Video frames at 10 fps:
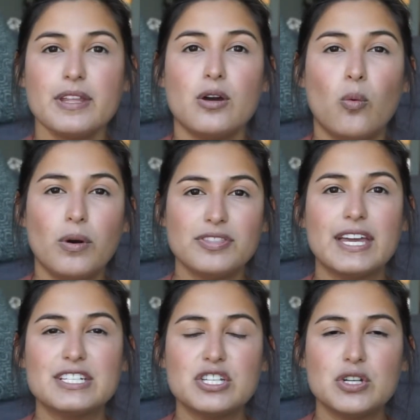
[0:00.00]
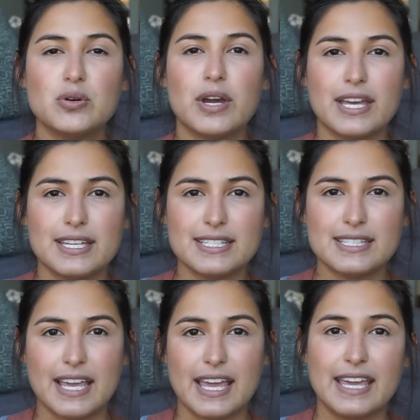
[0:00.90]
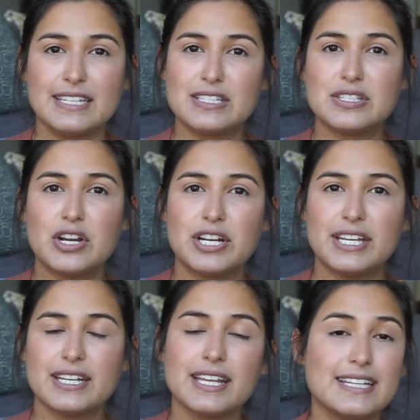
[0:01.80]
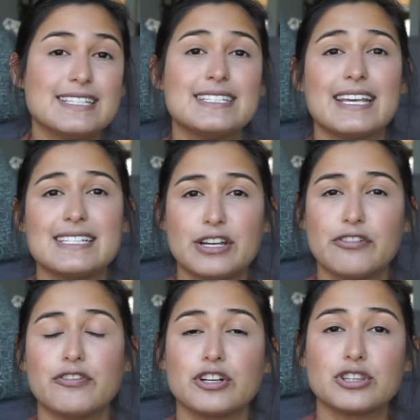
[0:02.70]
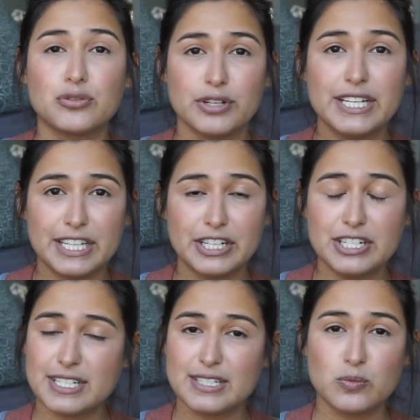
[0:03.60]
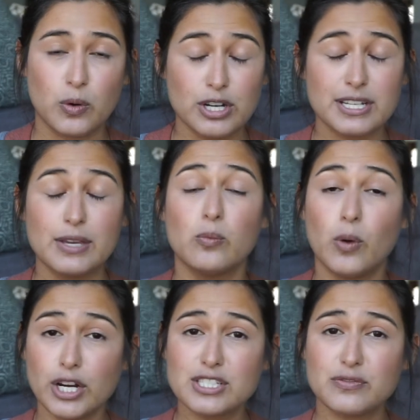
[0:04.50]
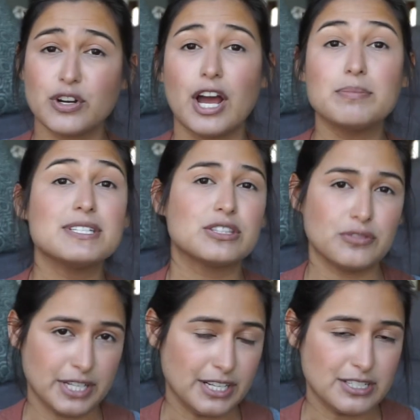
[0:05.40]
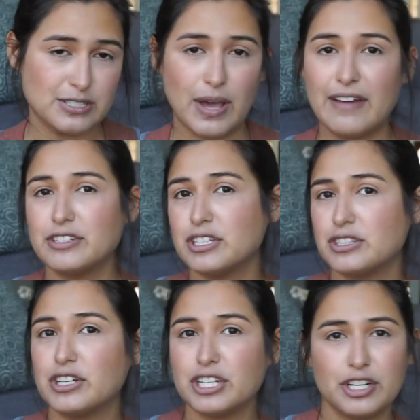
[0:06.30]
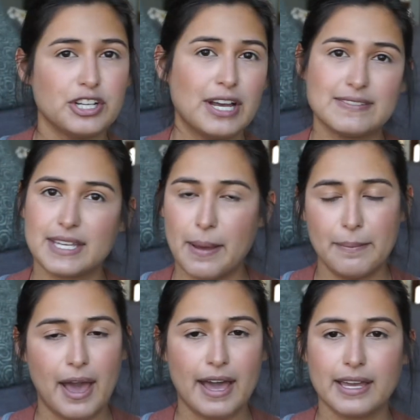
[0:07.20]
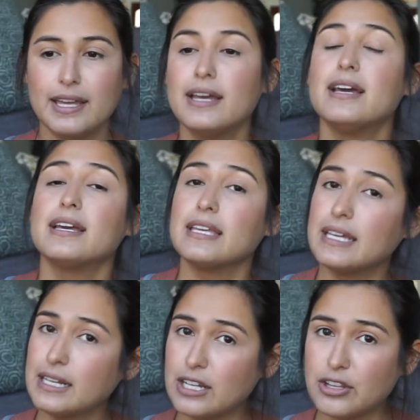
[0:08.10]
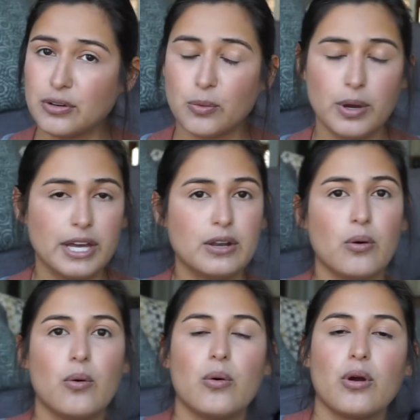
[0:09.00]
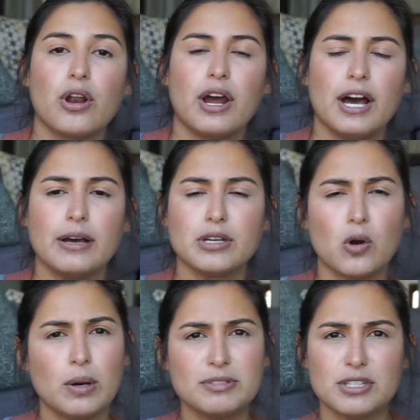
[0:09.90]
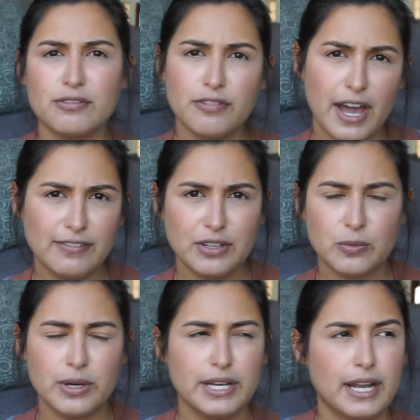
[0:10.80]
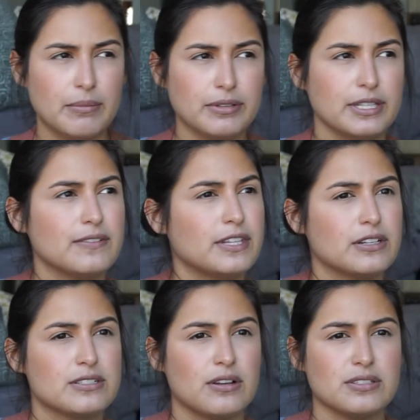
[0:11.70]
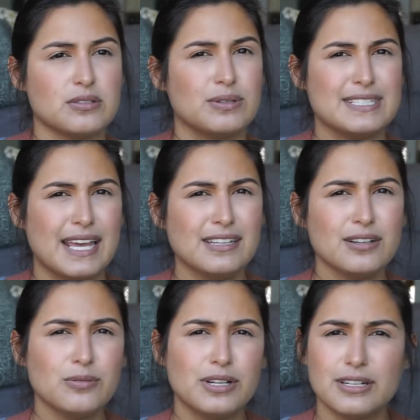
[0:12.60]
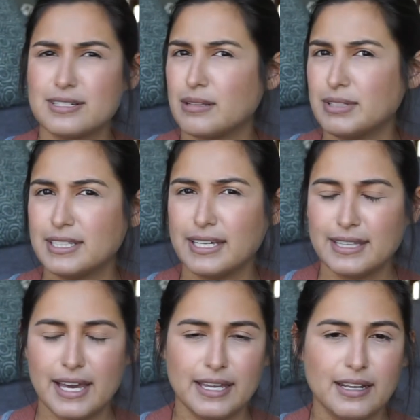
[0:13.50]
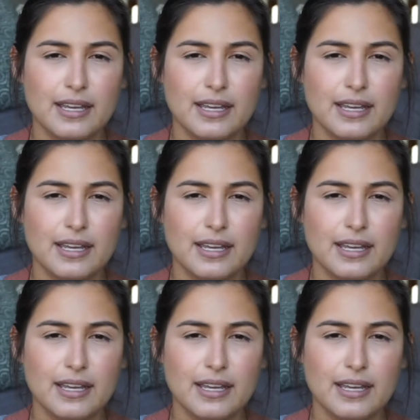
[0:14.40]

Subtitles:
what they do is they insert it, it stays there for 3 years. It works for up to 3 years. So after the third year, you have to come back, get another one, or go up to the 5-year one. I believe there's also a 10-year one or something like that.